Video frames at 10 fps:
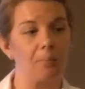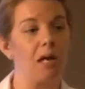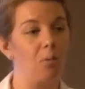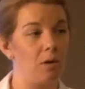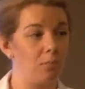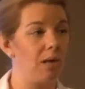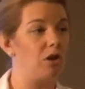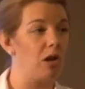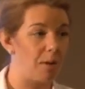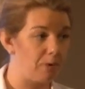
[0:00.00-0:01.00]
but it will be
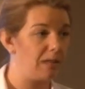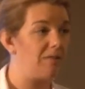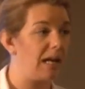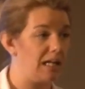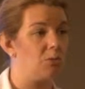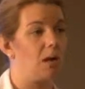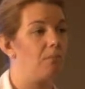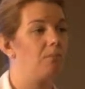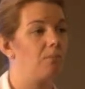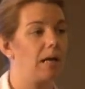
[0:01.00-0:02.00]
on your operative leg as well.
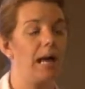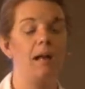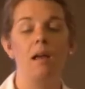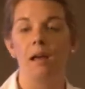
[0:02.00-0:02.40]
Okay?